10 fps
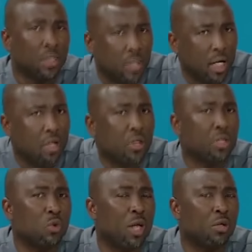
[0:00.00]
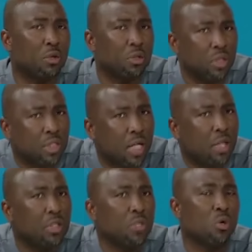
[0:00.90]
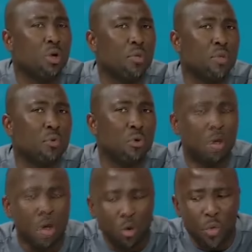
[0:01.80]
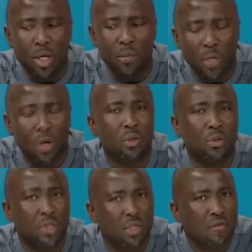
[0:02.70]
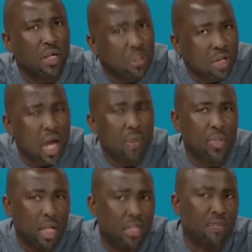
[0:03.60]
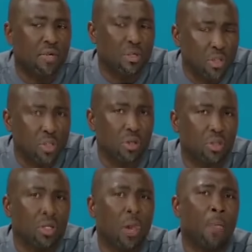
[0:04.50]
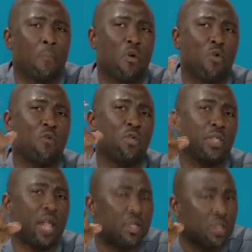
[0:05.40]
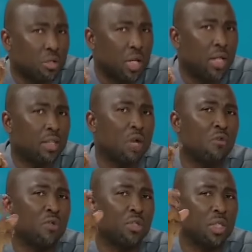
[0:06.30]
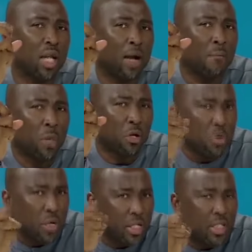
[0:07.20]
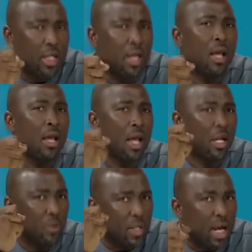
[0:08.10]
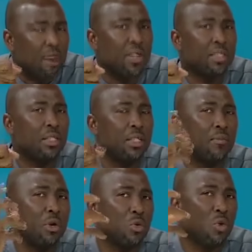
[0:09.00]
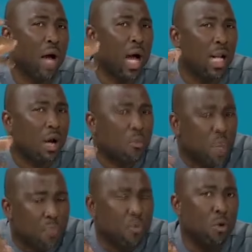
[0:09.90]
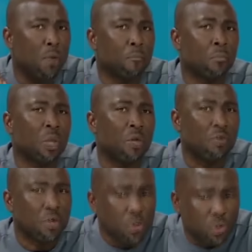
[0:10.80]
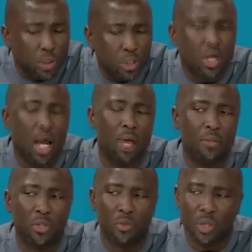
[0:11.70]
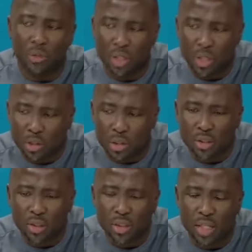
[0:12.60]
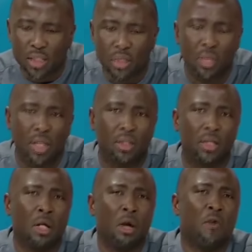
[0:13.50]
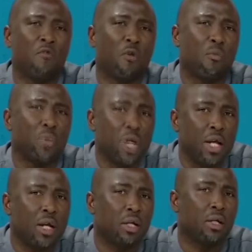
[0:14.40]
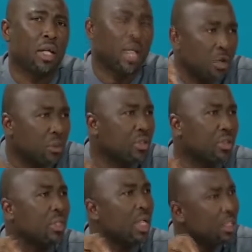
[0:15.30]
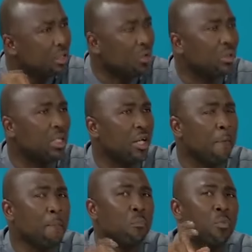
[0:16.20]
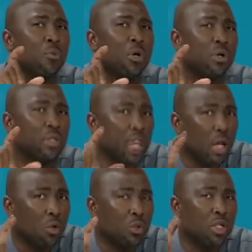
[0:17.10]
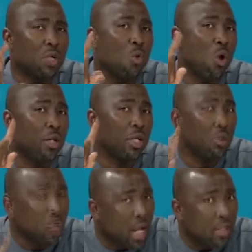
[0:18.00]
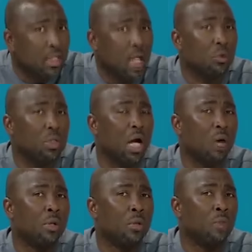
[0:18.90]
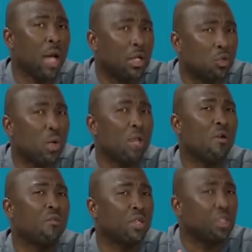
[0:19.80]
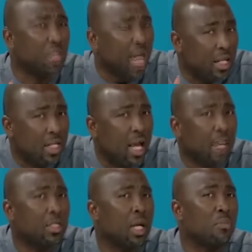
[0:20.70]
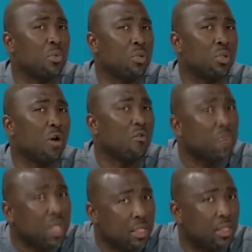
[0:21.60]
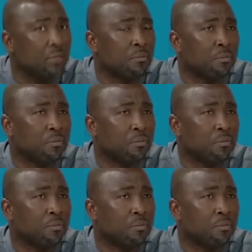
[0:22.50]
Sierra Leone is one country, Sierra Leone is one people. We can belong to different tribes and different regions, but we foresee that strength and we foresee that unity in with diversity. Make we not allow people for use with tribes, with religious sentiments, for bring chaos in this country. Because Salone, the world, they look at Salone now as one of the shining examples of peace.